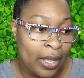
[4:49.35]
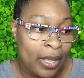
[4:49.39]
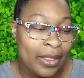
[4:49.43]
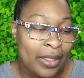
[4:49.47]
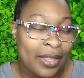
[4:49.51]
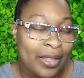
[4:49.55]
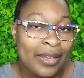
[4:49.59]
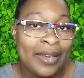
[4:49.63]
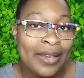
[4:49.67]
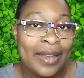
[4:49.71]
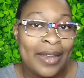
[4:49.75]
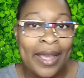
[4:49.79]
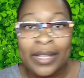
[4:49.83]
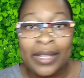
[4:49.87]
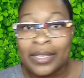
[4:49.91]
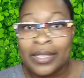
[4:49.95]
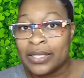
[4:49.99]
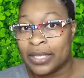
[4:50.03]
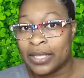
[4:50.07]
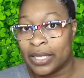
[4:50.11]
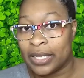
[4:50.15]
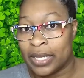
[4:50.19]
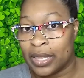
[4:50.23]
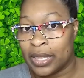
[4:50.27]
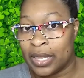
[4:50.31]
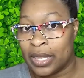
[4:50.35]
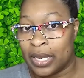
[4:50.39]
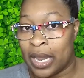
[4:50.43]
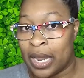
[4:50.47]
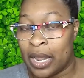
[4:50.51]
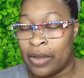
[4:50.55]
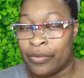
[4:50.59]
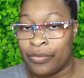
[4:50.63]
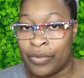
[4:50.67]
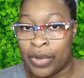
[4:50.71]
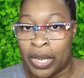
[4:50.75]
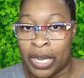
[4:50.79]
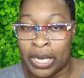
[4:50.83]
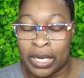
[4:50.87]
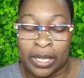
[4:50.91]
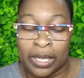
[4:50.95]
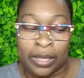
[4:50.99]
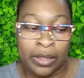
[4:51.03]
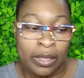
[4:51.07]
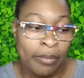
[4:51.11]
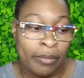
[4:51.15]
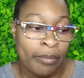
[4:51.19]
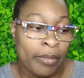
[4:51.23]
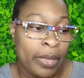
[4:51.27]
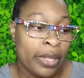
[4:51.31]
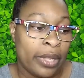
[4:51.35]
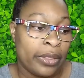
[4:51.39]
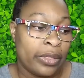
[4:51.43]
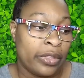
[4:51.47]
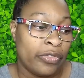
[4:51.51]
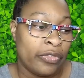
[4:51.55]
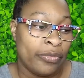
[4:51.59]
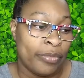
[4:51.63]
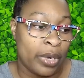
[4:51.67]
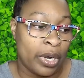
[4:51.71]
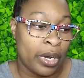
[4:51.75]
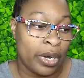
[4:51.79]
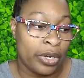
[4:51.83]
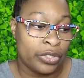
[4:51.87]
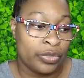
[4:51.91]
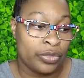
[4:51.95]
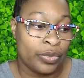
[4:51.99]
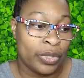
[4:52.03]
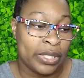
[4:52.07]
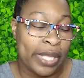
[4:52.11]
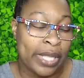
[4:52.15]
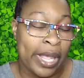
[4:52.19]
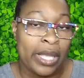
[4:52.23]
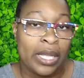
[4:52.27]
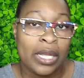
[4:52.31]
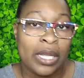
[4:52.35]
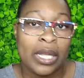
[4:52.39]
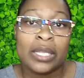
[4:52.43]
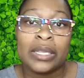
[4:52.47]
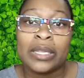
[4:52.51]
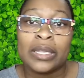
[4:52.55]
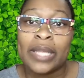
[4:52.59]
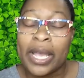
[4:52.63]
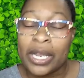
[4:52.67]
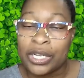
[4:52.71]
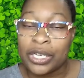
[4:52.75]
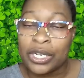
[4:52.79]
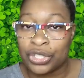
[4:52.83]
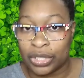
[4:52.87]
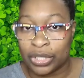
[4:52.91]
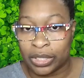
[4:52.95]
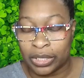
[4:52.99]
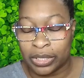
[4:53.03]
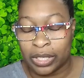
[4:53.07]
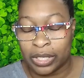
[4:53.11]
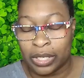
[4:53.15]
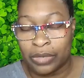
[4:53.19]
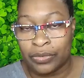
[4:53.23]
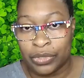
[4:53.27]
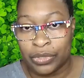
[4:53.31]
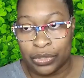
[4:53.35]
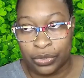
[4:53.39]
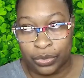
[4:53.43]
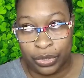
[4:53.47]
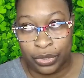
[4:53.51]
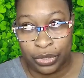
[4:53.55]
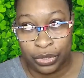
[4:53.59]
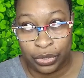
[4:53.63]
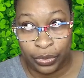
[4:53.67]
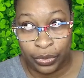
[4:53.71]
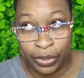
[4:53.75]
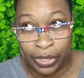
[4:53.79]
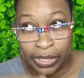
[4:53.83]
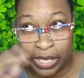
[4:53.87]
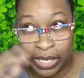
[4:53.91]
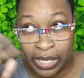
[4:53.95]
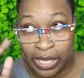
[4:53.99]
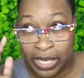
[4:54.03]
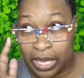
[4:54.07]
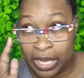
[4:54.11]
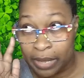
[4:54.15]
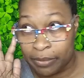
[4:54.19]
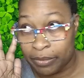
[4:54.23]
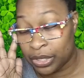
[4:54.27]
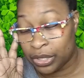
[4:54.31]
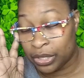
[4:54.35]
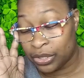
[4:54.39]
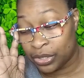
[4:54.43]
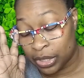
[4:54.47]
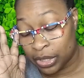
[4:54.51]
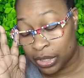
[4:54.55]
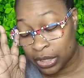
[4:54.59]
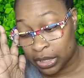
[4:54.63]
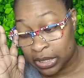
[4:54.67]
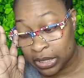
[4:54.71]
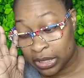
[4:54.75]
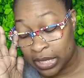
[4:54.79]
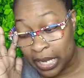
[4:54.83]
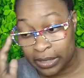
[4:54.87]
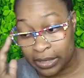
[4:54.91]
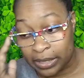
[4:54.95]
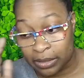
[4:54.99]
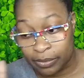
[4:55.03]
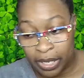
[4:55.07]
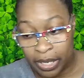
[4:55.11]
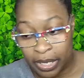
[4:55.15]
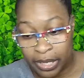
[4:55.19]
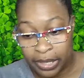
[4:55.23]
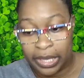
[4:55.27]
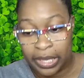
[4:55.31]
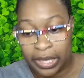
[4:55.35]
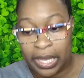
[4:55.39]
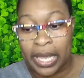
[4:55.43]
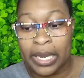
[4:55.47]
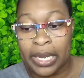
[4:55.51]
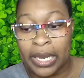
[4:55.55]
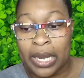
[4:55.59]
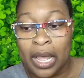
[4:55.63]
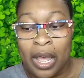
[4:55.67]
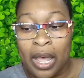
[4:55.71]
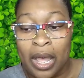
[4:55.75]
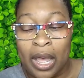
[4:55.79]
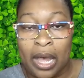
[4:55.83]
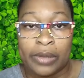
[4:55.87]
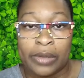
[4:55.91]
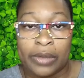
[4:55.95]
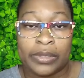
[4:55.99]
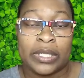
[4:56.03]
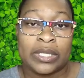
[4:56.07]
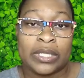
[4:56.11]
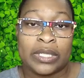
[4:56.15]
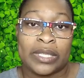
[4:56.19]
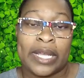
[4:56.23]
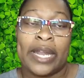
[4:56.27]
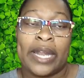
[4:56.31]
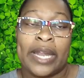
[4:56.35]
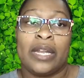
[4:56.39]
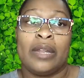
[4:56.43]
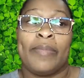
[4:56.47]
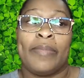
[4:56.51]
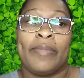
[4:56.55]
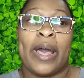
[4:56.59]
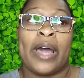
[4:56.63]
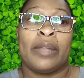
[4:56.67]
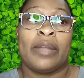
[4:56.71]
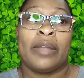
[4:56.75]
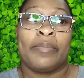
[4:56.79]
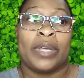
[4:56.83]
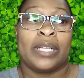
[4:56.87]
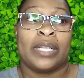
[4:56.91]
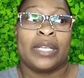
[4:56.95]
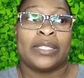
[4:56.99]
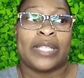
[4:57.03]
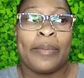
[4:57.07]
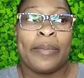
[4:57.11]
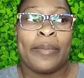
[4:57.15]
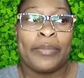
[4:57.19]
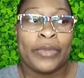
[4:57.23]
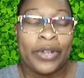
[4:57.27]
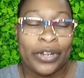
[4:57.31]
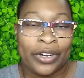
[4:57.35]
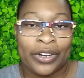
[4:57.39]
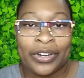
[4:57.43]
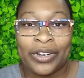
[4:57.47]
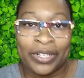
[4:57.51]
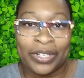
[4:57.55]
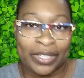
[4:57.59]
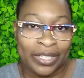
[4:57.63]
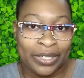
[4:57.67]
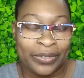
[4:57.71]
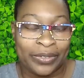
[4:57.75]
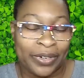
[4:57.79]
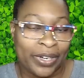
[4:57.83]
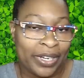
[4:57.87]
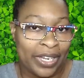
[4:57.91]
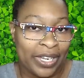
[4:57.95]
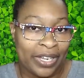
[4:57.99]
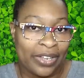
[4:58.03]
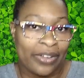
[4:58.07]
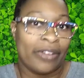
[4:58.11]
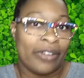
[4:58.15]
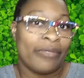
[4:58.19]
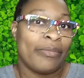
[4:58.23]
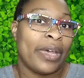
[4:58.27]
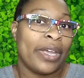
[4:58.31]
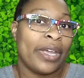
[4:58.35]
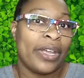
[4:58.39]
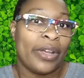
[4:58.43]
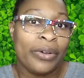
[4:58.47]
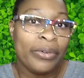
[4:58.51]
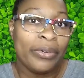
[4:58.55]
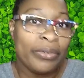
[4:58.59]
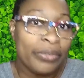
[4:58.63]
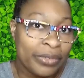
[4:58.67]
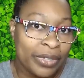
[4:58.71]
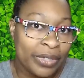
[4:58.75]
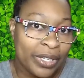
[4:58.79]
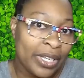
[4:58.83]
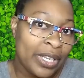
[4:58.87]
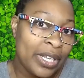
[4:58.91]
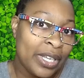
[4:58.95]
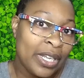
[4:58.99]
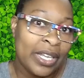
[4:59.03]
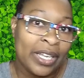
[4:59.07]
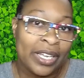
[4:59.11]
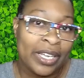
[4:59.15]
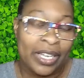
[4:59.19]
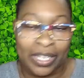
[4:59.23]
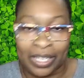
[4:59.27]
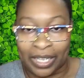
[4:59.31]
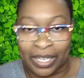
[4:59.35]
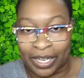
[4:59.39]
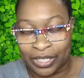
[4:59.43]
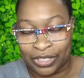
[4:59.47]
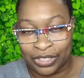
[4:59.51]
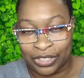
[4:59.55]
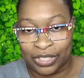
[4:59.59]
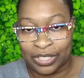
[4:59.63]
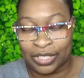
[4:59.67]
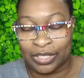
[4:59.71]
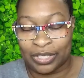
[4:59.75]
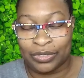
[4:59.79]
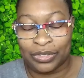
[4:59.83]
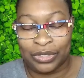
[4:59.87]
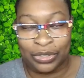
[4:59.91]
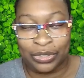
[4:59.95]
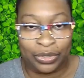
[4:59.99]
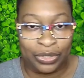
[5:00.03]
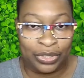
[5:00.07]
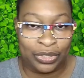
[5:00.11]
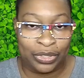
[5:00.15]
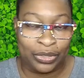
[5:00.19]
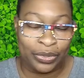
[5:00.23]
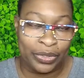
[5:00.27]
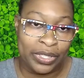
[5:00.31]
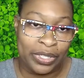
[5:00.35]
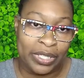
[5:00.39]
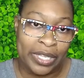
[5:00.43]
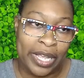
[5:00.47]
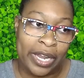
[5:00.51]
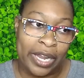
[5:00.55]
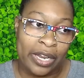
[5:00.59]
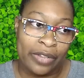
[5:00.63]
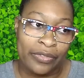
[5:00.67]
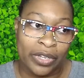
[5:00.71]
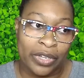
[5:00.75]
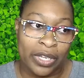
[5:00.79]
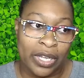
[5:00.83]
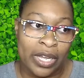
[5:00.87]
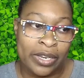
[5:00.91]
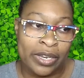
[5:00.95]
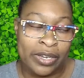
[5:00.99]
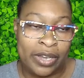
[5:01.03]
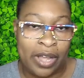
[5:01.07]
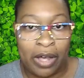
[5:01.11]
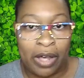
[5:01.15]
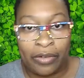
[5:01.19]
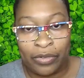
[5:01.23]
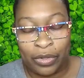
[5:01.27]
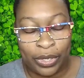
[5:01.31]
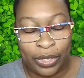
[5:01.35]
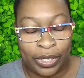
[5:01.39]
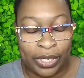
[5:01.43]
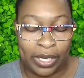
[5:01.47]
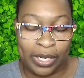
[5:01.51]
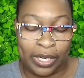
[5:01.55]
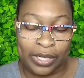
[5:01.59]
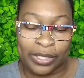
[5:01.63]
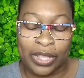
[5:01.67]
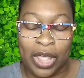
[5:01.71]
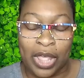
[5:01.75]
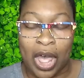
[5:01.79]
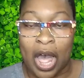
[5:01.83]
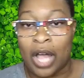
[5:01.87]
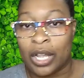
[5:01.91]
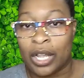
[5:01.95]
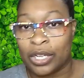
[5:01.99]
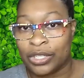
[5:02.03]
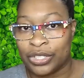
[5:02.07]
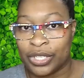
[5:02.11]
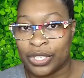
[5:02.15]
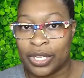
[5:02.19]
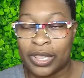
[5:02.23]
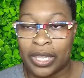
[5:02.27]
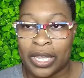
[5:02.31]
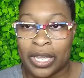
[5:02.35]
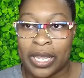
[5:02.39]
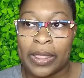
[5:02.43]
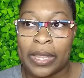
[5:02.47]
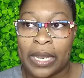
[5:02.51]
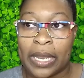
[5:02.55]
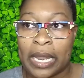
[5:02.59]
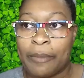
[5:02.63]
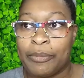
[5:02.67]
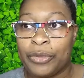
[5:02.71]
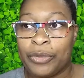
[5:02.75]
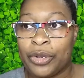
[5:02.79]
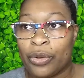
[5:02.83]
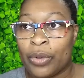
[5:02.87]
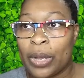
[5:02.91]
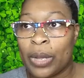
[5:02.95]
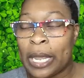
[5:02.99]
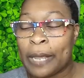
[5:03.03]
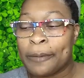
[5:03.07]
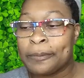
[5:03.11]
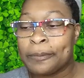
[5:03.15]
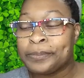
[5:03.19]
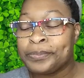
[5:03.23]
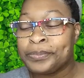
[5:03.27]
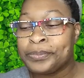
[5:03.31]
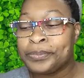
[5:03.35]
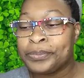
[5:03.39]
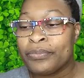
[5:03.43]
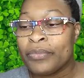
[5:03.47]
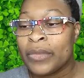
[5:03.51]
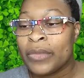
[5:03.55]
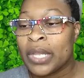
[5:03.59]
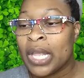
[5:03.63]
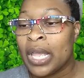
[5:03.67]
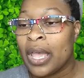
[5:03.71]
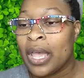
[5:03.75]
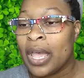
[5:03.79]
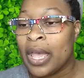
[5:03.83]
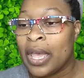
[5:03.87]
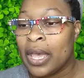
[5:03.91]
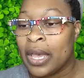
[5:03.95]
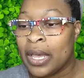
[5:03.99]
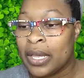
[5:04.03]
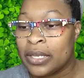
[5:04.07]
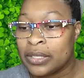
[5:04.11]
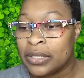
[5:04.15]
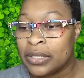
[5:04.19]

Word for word: The next thing that I read in the month of March was a collection of short stories. I think I mentioned this last month that I was excited about it because I'm currently working on my own collection of short stories, kind of a, a novel and anthology thing that I'm doing and